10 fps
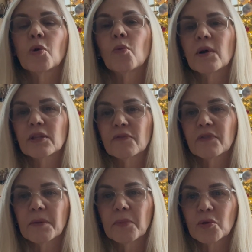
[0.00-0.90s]
one
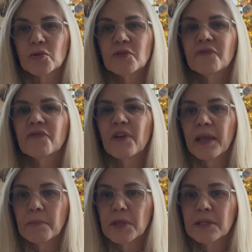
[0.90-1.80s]
of the most
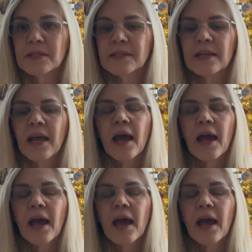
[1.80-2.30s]
famous